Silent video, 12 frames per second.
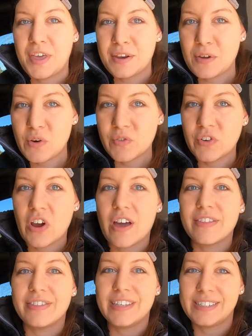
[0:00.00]
Then over
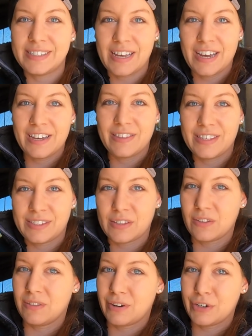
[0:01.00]
on this side, this
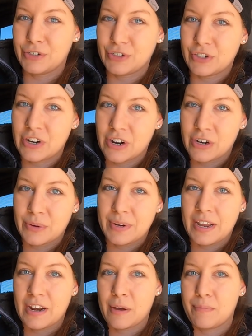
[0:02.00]
larger cargo
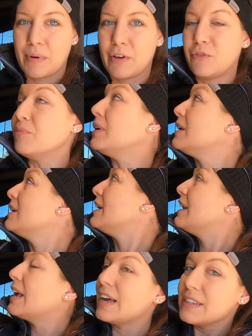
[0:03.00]
net above me,
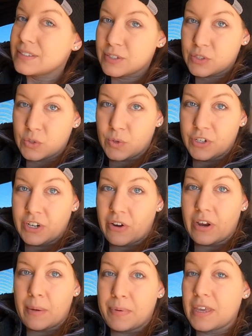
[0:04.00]
it has the storage
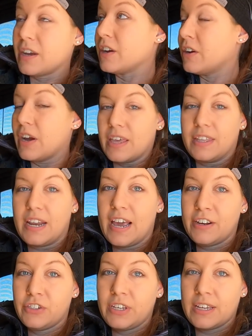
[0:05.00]
area up here and then
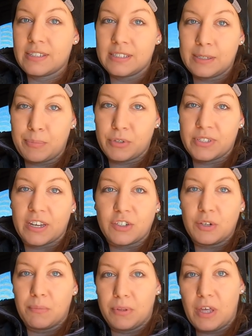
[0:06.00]
actually has a zipper
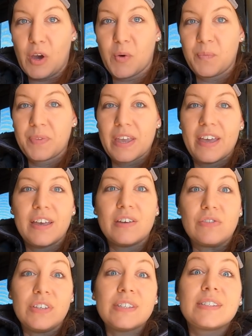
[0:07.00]
section below.
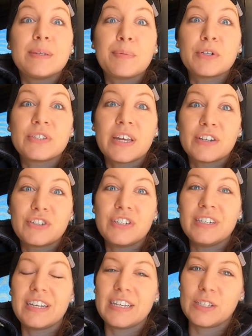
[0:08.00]
This zipper
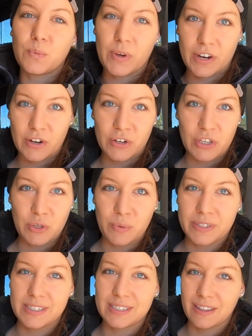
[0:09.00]
section is where you
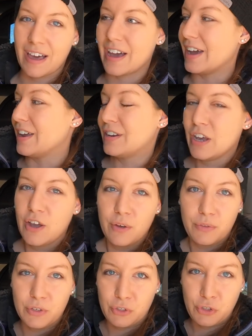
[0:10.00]
would slide
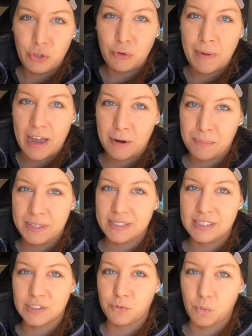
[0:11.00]
the 2 back
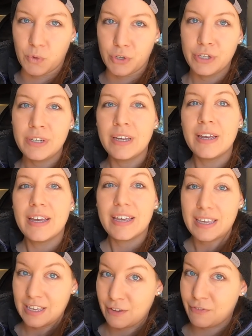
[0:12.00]
pieces of wood
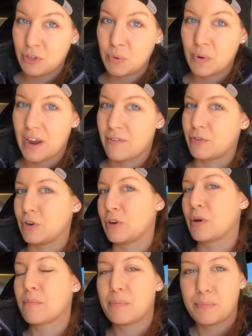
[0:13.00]
if you were
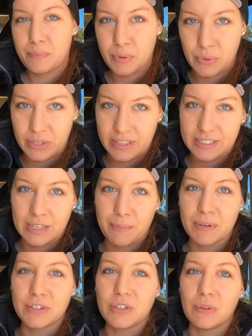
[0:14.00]
ever pulling this
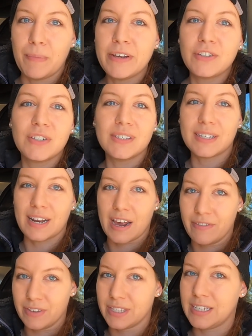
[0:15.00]
up into the benches and
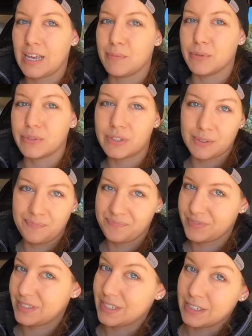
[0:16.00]
having the tables.
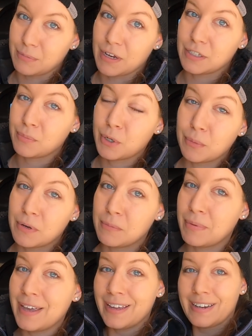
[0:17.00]
Since mine's a
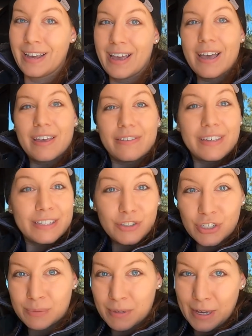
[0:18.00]
permanent bed, this
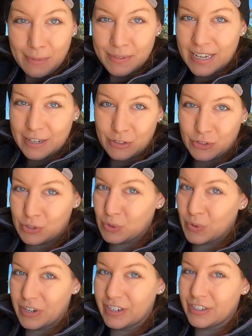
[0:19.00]
just becomes extra
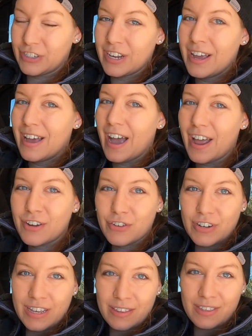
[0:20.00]
storage.
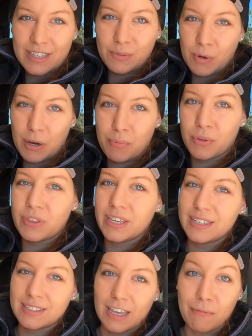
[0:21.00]
Underneath is where I put
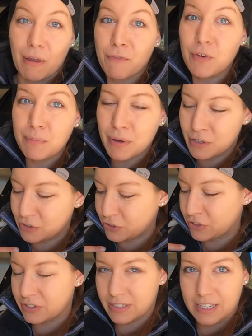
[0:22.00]
things like my football
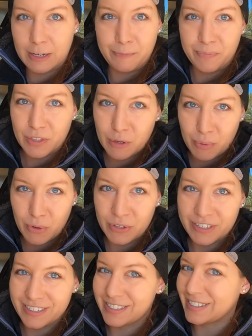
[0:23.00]
jersey,
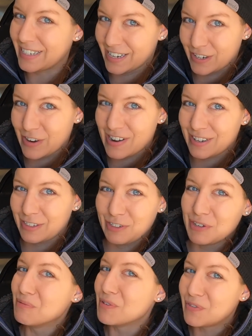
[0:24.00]
Napoleon's Santa
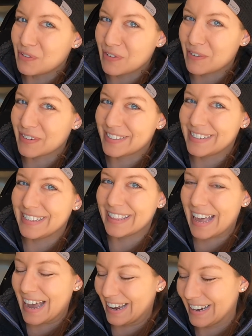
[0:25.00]
costume, if you've ever
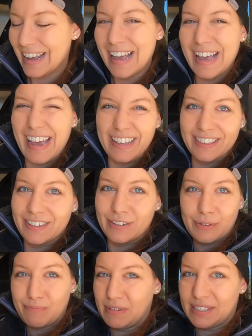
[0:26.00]
seen that, and
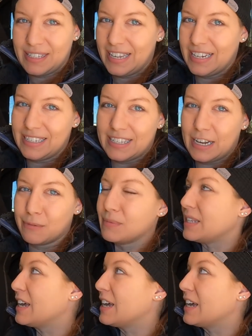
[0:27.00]
little miscellaneous items